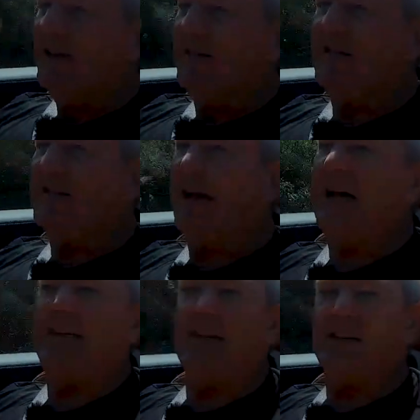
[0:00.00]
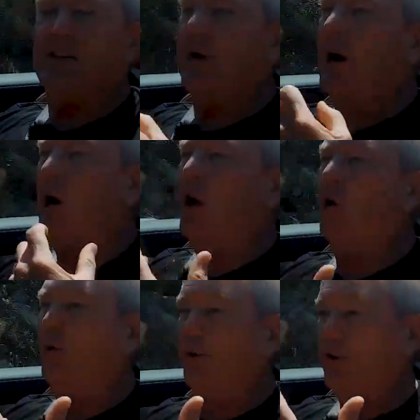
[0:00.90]
this takes it to a
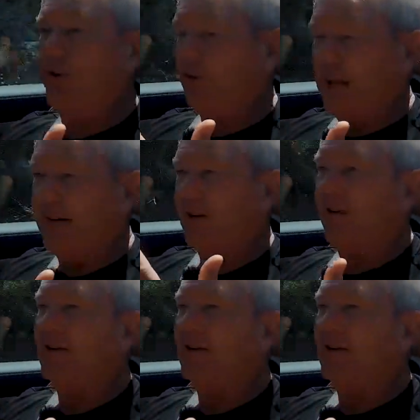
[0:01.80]
whole new level